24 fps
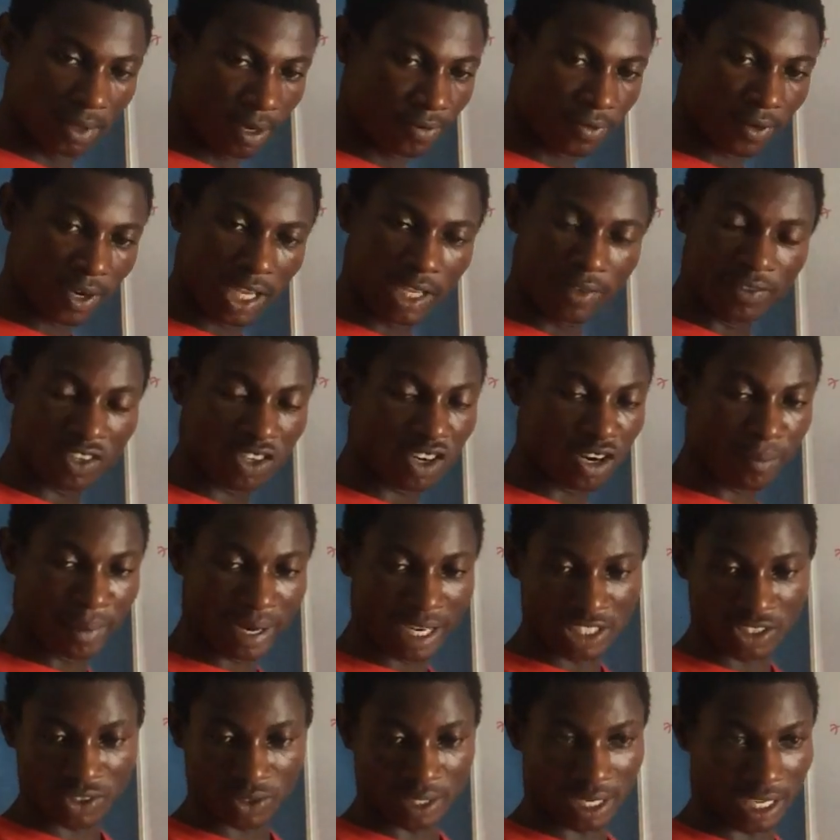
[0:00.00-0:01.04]
of course, if you
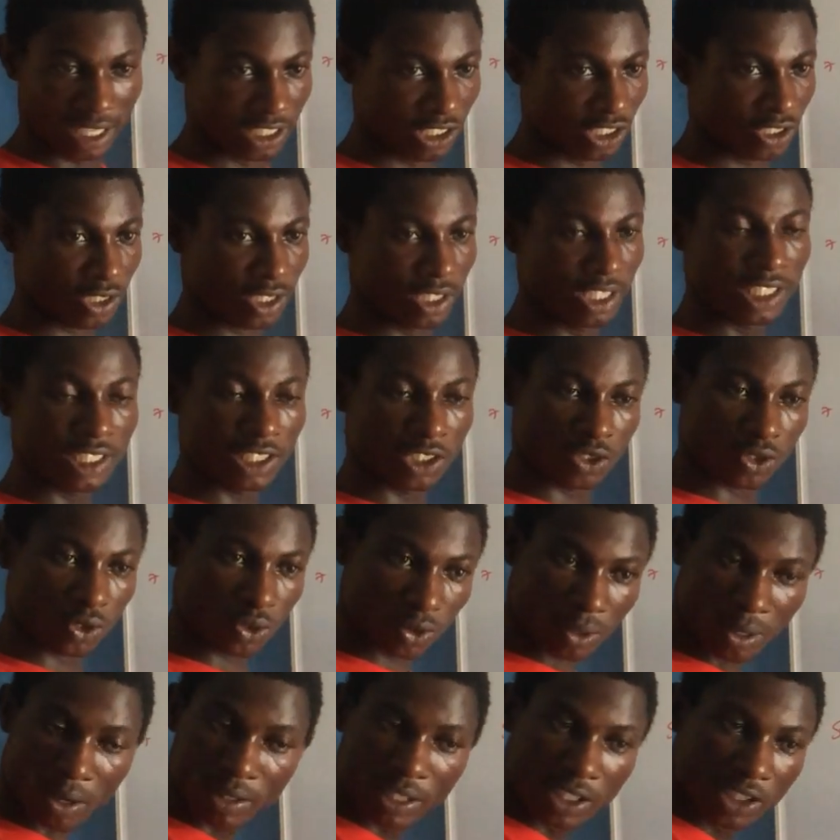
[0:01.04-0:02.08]
combine them together, this is
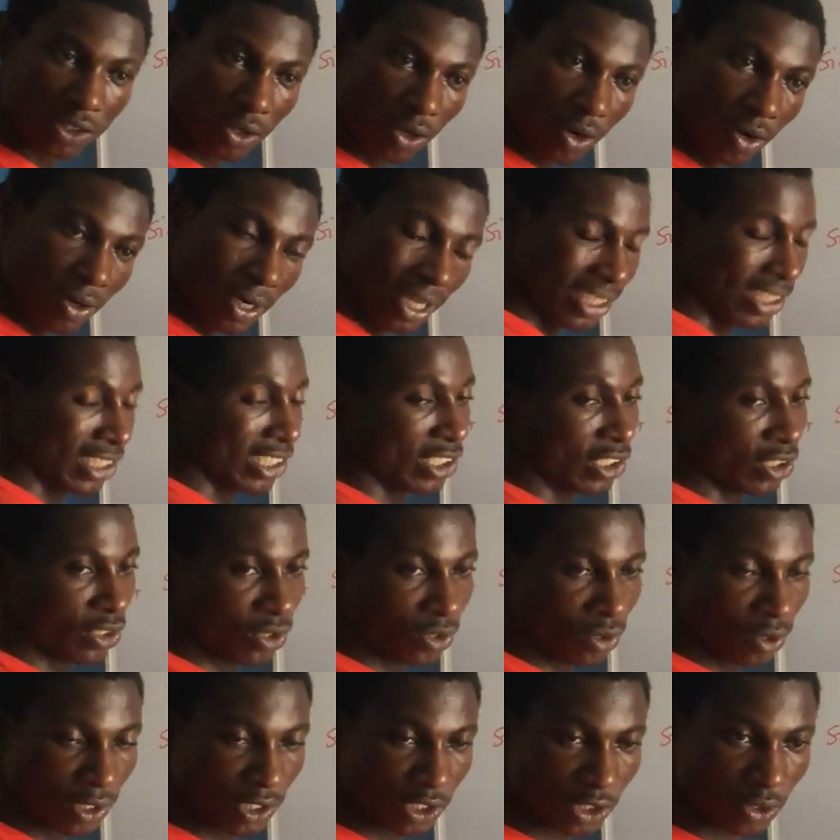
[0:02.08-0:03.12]
true on its own and this is
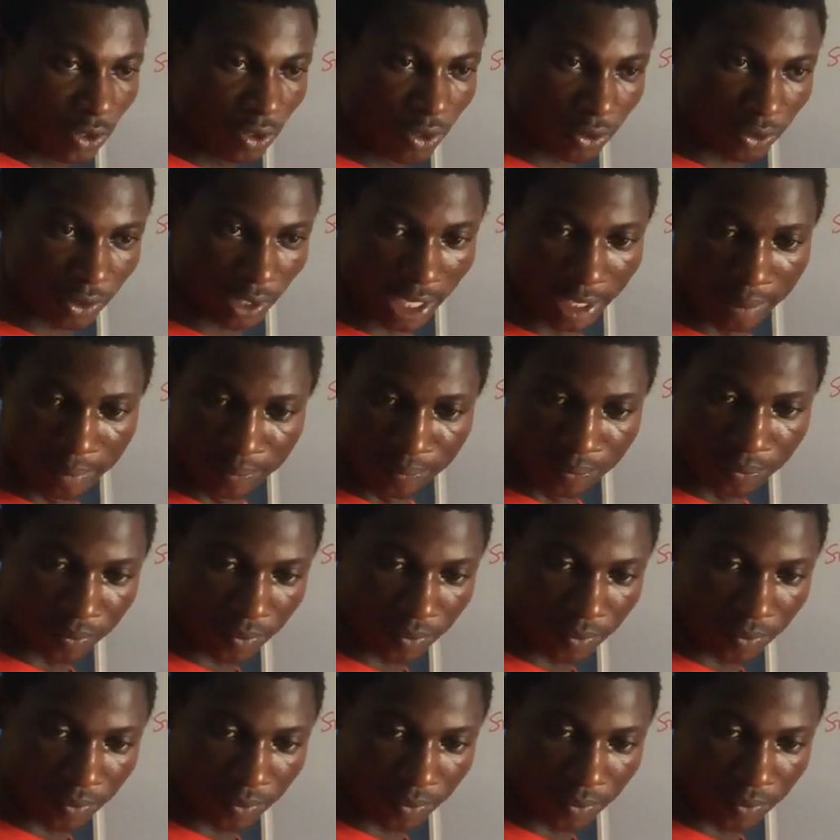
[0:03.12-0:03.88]
true on its own. Eh?